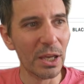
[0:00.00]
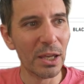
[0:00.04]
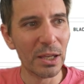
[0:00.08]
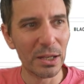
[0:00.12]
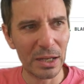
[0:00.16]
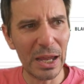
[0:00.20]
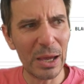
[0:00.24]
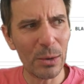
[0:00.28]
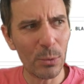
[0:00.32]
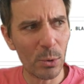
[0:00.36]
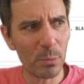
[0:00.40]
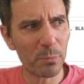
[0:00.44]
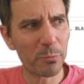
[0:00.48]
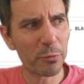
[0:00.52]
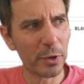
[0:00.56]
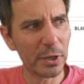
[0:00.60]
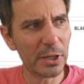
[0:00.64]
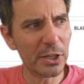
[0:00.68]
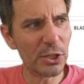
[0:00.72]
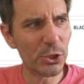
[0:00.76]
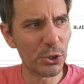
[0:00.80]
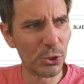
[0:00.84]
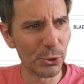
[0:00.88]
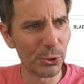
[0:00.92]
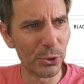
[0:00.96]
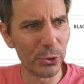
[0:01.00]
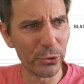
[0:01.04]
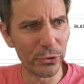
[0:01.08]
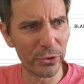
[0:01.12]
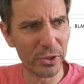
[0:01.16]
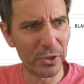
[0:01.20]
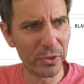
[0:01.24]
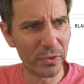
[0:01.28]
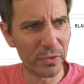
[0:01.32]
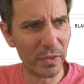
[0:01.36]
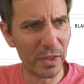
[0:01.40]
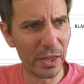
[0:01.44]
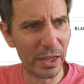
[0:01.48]
Now I'm pretty sure
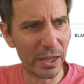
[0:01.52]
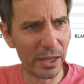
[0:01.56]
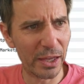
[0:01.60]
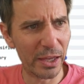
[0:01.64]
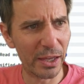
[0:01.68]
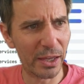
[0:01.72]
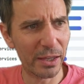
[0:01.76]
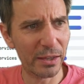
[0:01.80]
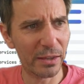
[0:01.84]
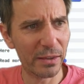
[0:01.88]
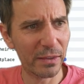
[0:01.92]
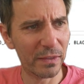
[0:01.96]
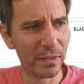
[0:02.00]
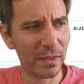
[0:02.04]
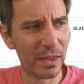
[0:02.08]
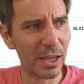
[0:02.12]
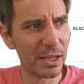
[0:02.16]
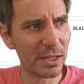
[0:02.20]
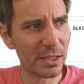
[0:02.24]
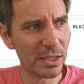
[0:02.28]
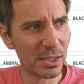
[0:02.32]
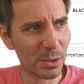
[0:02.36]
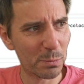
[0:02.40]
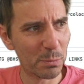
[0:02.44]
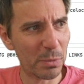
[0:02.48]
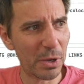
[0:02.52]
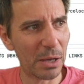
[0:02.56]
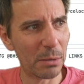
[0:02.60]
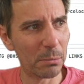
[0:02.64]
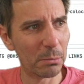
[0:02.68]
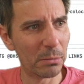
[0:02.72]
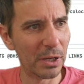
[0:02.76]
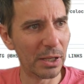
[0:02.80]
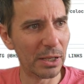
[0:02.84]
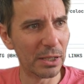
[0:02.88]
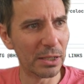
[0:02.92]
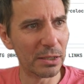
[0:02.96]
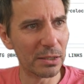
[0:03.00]
that they're
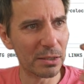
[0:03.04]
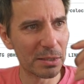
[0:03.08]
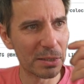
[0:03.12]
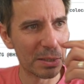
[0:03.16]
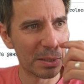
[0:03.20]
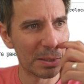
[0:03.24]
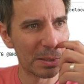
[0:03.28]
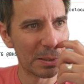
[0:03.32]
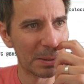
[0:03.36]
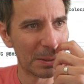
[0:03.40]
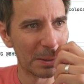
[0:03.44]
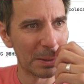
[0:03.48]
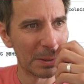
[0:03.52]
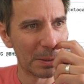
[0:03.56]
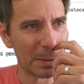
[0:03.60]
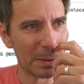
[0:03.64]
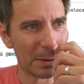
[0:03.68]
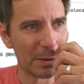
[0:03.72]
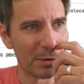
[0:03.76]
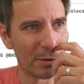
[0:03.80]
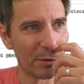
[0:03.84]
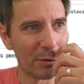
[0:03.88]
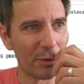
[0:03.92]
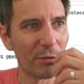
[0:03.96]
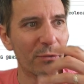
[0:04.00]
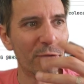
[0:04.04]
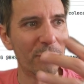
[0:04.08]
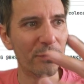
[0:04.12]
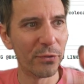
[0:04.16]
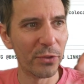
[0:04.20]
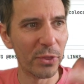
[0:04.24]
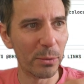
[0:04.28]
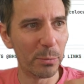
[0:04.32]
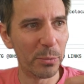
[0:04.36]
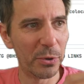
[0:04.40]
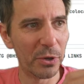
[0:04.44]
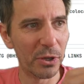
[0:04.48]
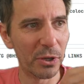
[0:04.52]
spam links for
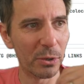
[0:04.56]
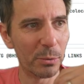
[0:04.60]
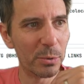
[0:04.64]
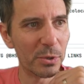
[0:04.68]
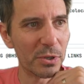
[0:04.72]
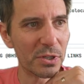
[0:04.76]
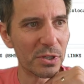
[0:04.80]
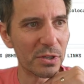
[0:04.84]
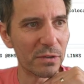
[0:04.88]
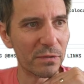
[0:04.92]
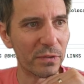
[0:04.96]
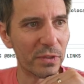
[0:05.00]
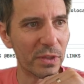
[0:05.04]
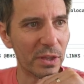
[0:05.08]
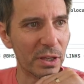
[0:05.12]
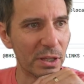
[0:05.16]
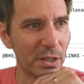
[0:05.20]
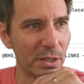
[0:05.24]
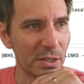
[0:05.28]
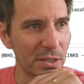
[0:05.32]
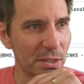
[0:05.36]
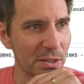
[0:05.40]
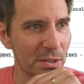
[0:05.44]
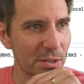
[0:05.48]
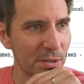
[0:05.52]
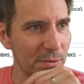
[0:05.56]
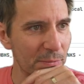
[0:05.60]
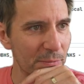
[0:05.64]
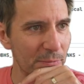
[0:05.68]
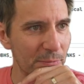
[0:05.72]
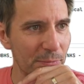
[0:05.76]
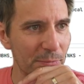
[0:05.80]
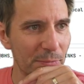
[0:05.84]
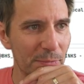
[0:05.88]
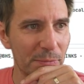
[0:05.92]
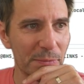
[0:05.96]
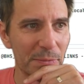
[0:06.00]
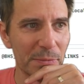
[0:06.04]
the purpose of this.
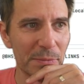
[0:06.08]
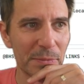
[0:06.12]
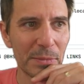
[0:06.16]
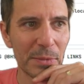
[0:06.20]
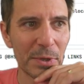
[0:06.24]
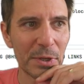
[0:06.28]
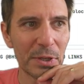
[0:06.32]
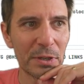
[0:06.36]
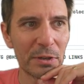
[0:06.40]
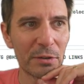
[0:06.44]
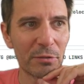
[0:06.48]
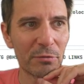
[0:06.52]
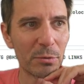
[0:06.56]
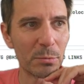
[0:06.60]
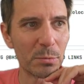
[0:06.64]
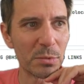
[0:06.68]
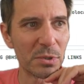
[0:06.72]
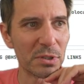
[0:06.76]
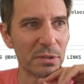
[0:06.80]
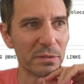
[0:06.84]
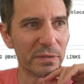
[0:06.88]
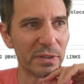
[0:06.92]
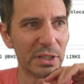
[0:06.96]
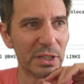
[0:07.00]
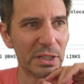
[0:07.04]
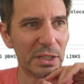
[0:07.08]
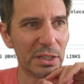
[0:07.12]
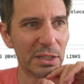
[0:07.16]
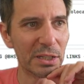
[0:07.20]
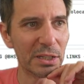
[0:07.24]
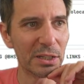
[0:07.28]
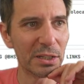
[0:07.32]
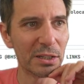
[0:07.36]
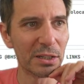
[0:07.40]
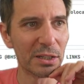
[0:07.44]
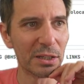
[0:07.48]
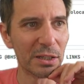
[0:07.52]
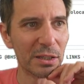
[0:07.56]
From
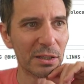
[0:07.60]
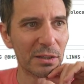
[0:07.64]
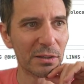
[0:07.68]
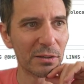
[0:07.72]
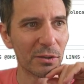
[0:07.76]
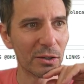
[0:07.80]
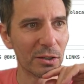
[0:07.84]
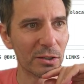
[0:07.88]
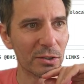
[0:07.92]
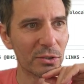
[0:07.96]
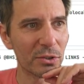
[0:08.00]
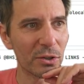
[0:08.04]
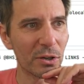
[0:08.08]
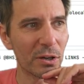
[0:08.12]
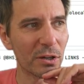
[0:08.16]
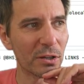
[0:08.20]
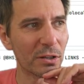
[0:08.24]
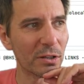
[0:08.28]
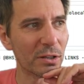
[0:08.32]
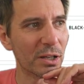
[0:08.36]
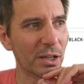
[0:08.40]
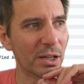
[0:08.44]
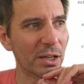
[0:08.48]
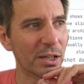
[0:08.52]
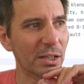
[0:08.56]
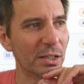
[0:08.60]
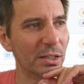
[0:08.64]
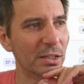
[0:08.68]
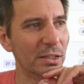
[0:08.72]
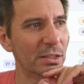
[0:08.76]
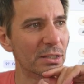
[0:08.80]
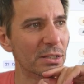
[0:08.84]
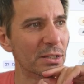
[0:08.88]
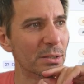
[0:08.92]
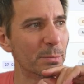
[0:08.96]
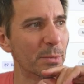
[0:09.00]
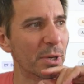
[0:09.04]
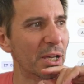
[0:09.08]
Slovenia, got a
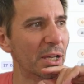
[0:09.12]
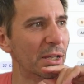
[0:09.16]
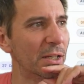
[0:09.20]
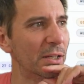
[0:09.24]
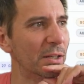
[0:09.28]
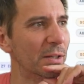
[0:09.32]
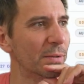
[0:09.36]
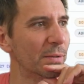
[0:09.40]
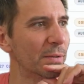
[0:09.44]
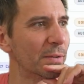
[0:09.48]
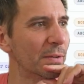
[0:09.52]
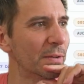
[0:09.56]
.online domain.